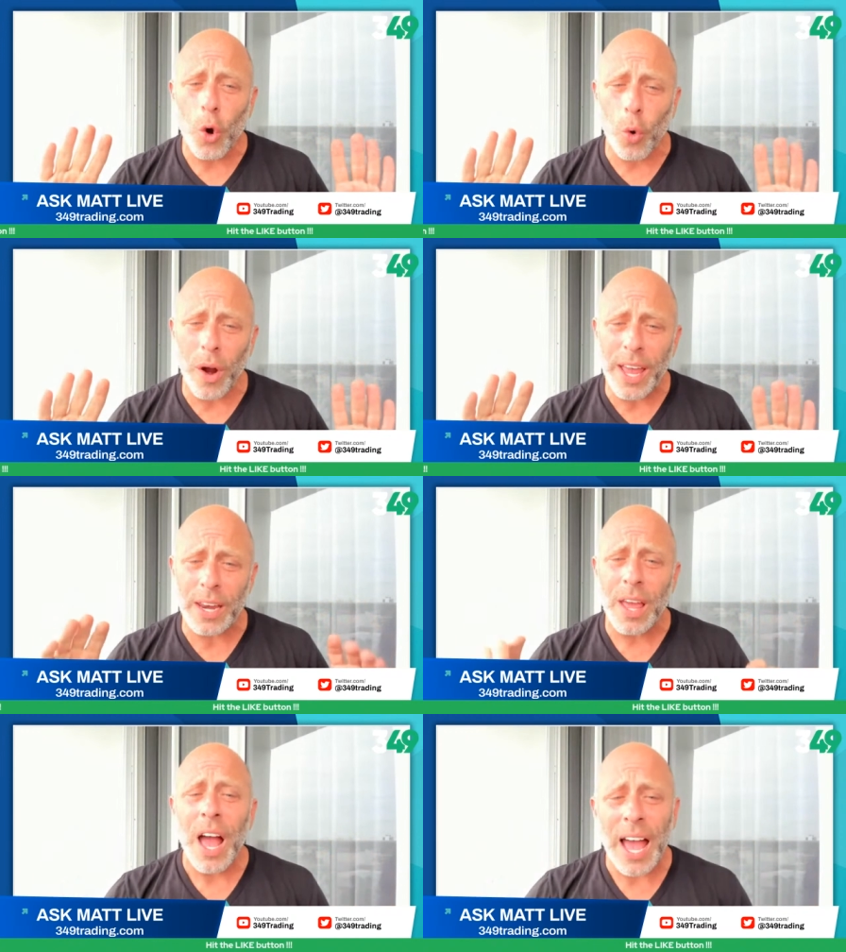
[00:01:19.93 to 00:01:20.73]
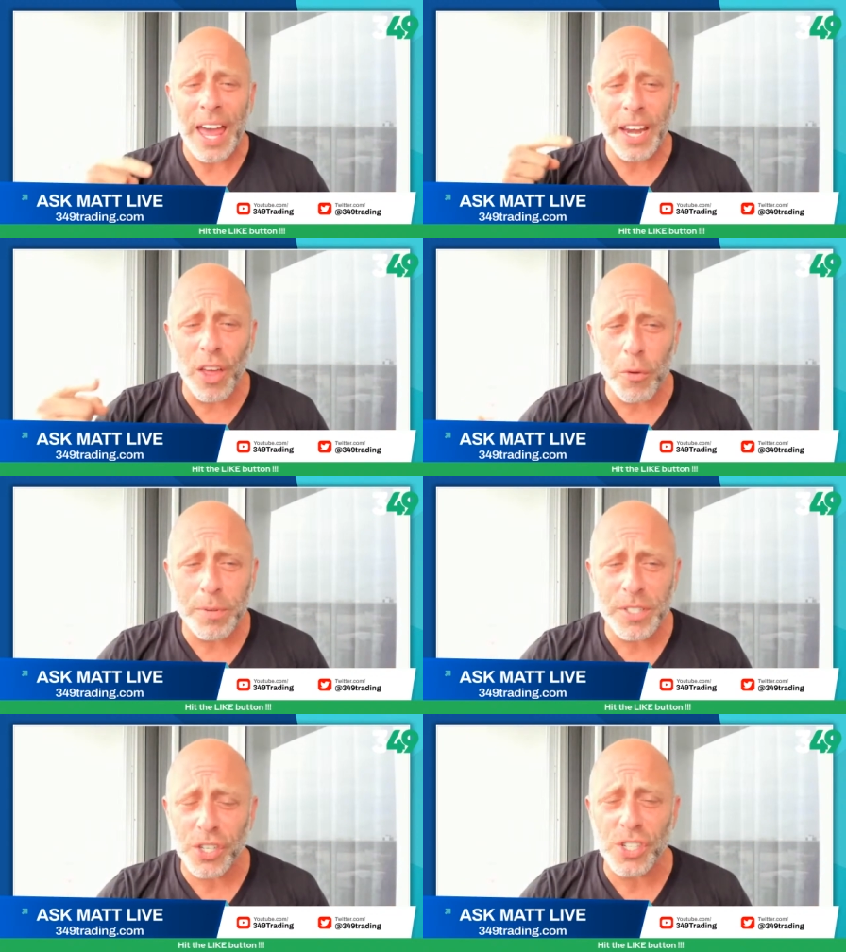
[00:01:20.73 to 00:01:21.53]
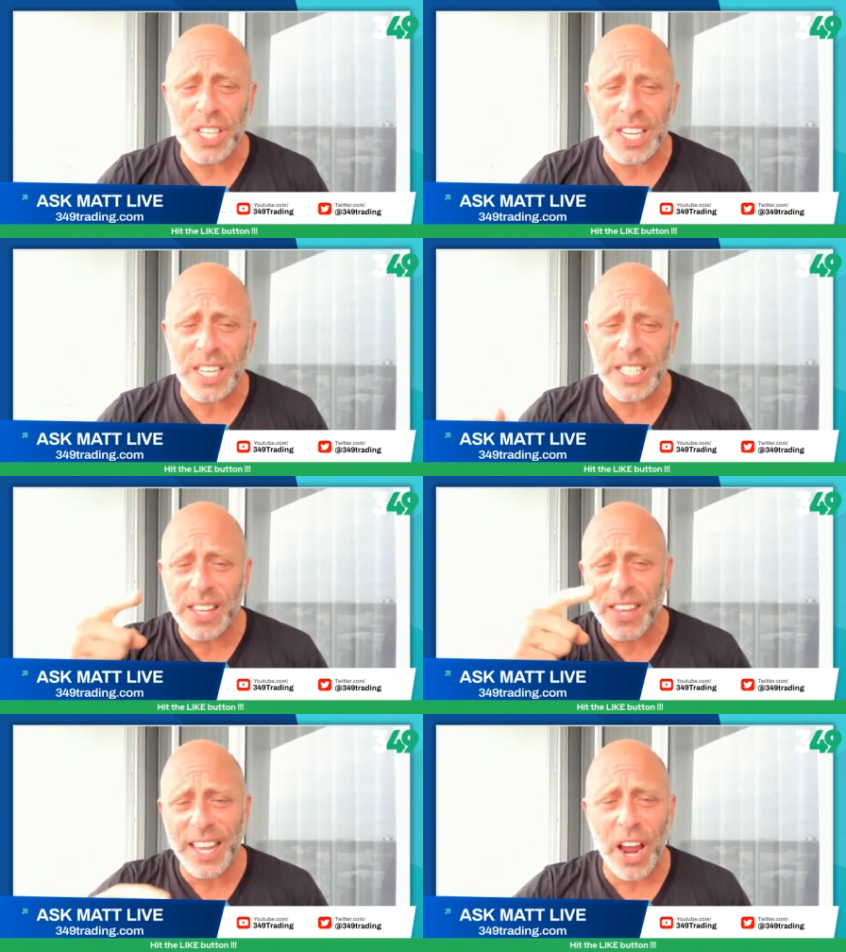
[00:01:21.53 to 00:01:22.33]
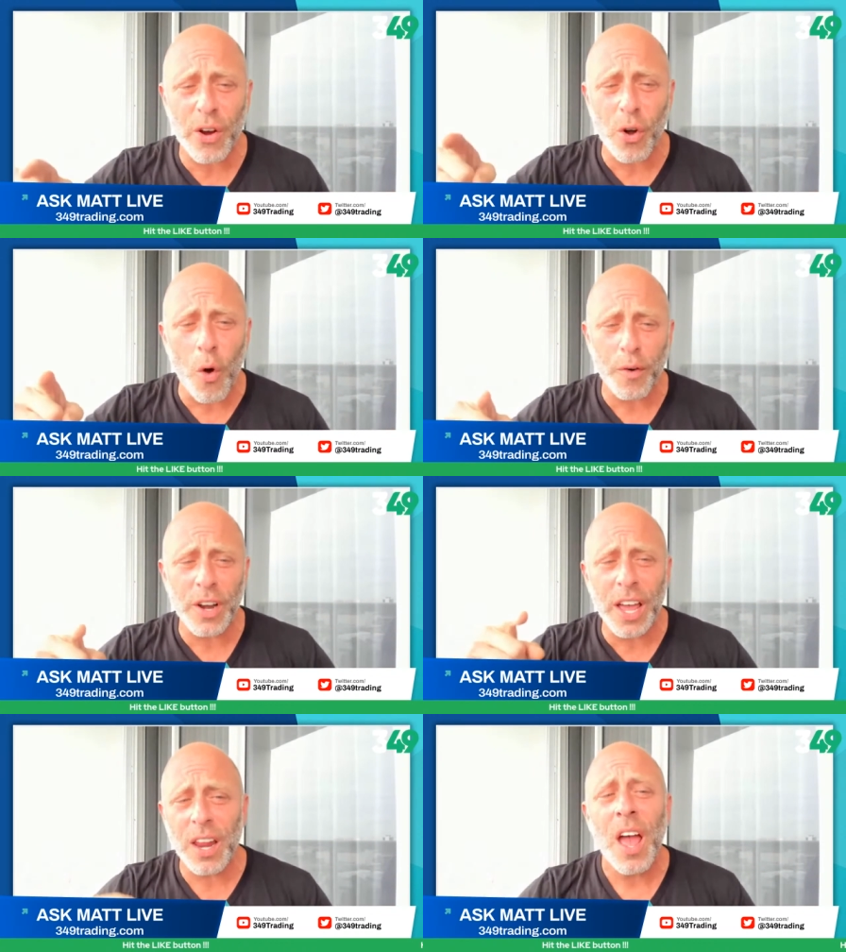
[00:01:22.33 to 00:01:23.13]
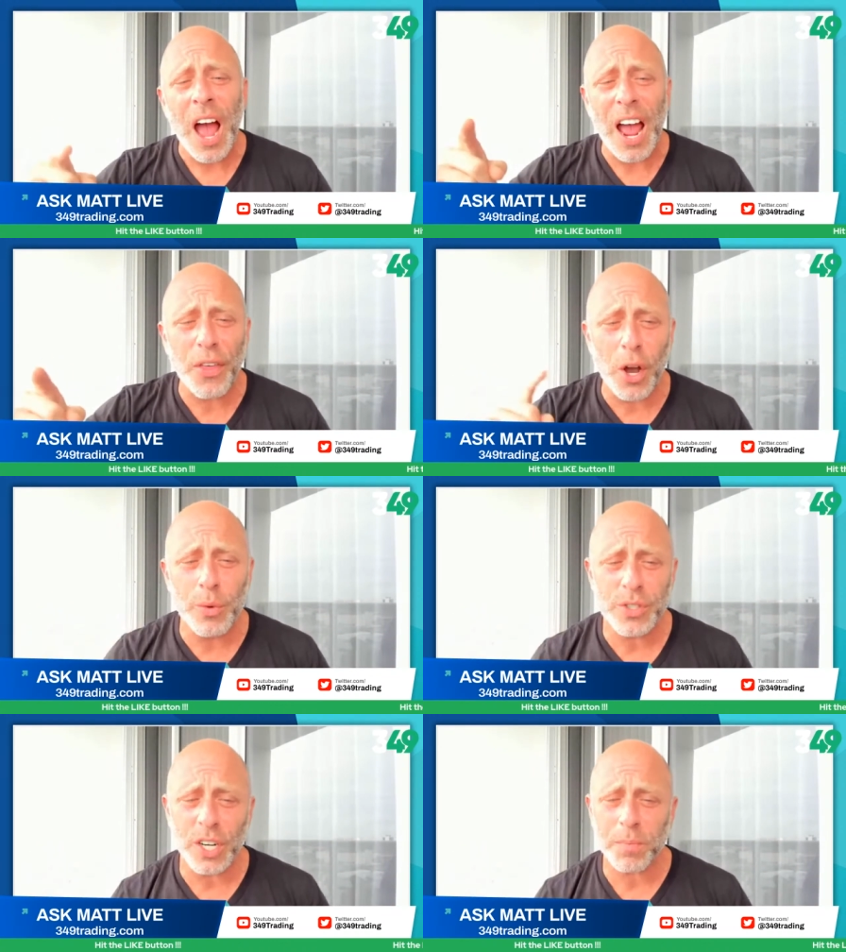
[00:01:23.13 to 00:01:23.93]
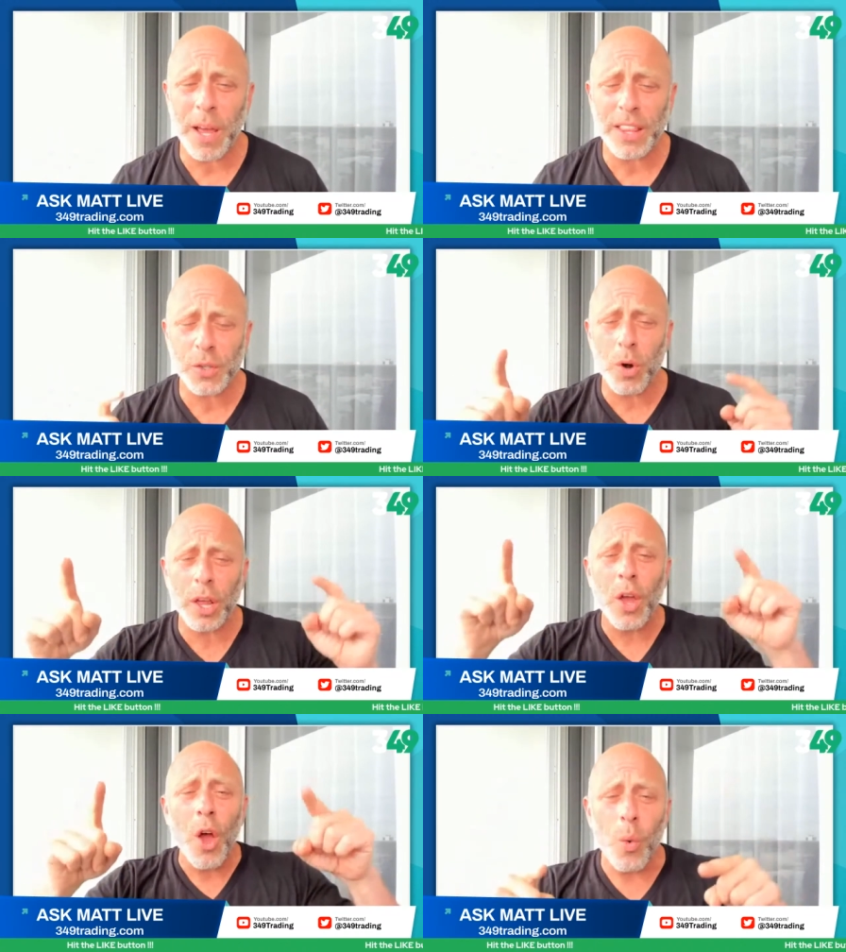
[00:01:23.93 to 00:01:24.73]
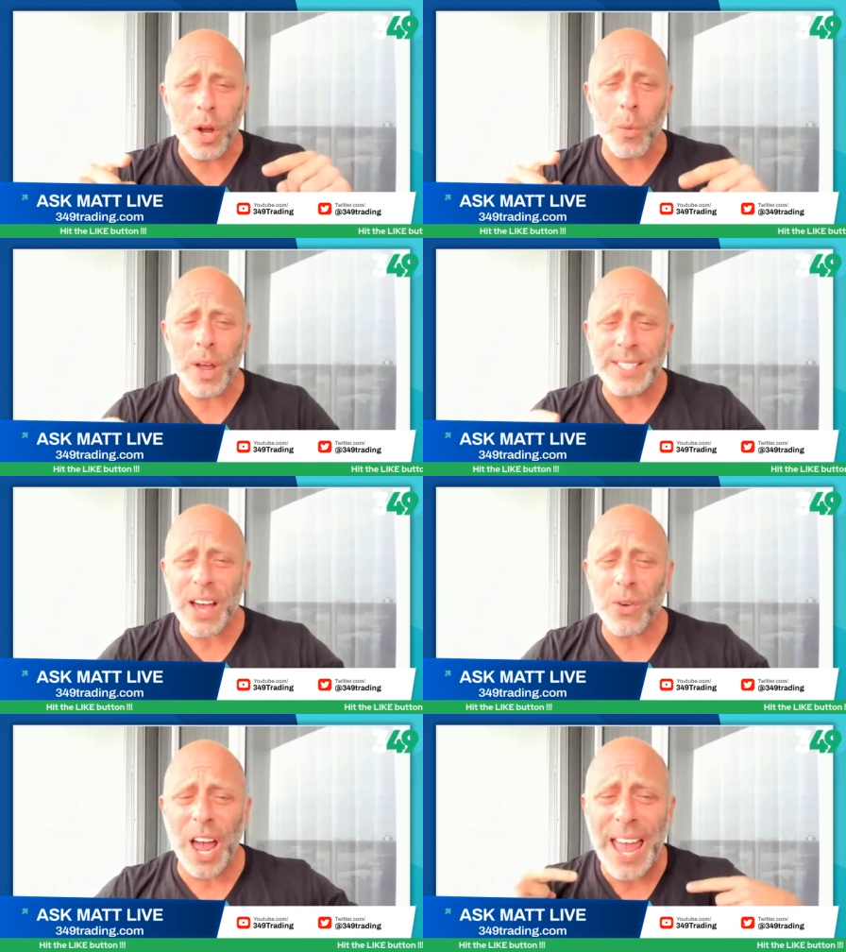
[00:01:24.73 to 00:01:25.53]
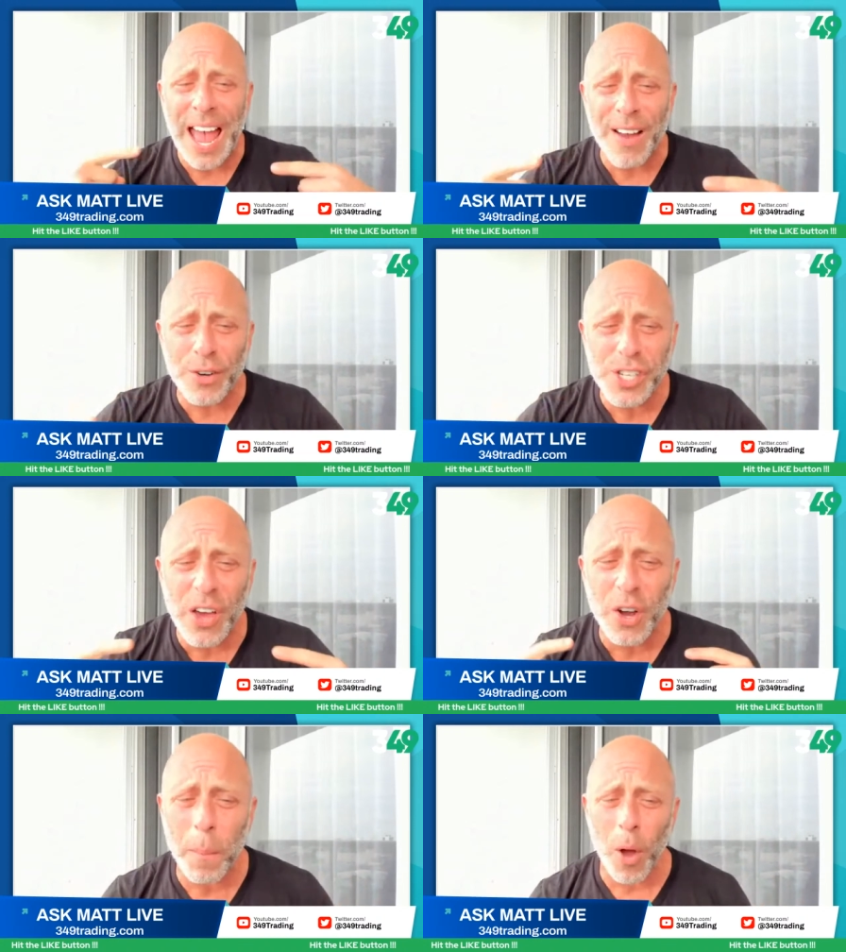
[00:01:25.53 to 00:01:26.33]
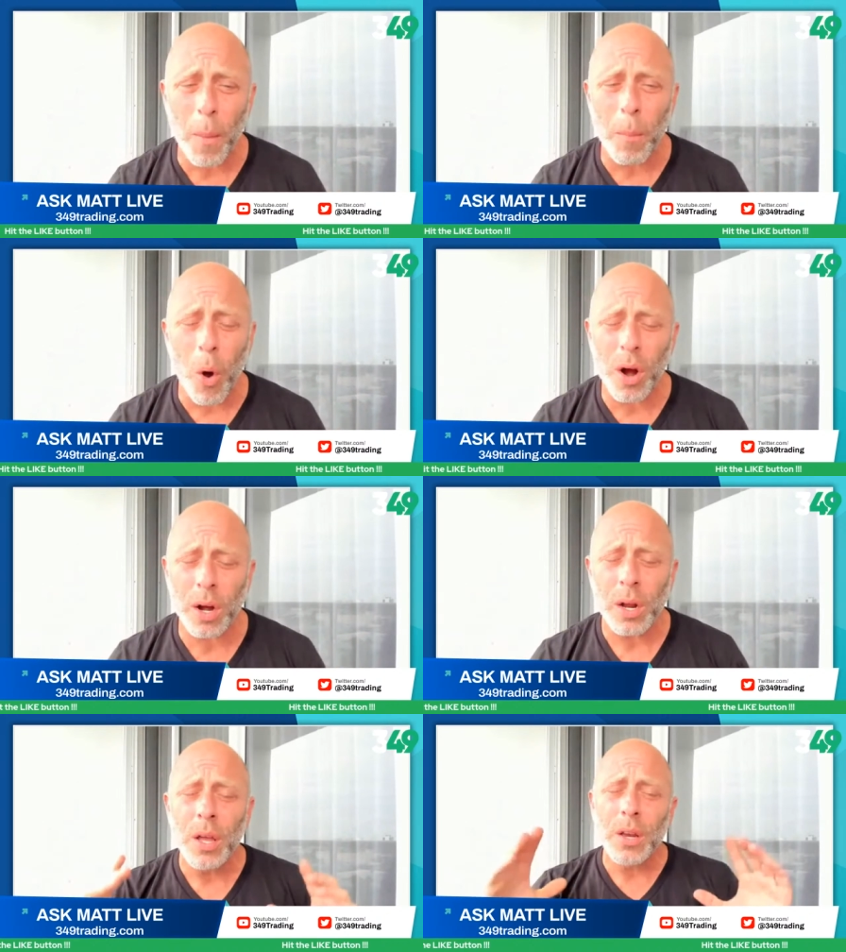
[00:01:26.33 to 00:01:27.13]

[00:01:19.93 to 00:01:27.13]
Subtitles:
Great. I had another position, DDD, that I carried overnight. I thought it was going to spike this morning. When it went down, I averaged down and bought more.